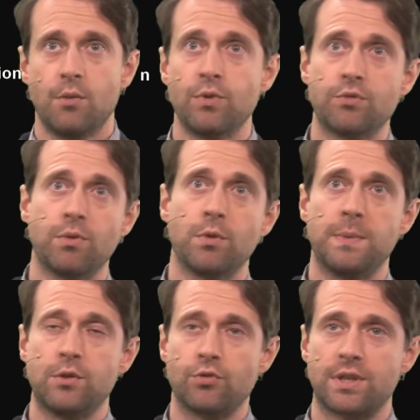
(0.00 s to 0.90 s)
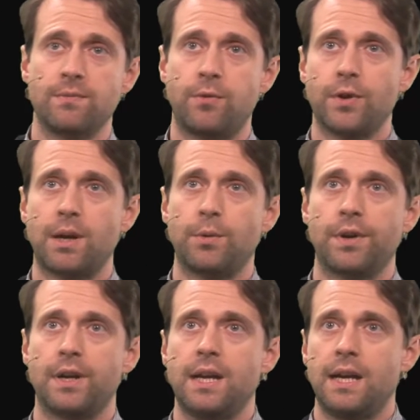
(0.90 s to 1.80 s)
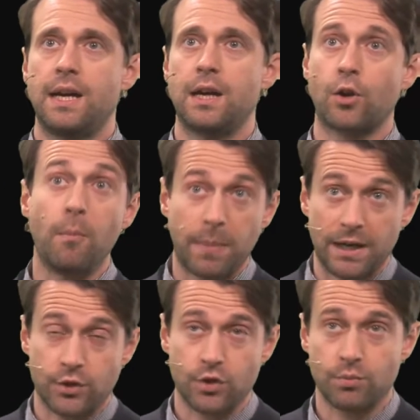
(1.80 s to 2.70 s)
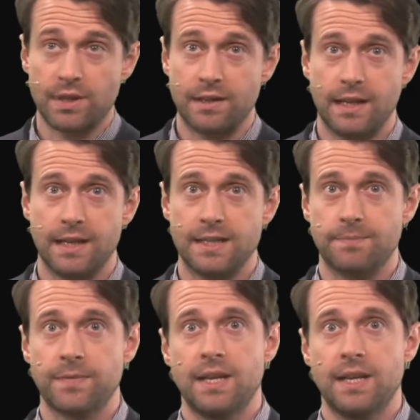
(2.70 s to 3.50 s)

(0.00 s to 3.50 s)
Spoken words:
which we will be using for our comparisons with the DNS.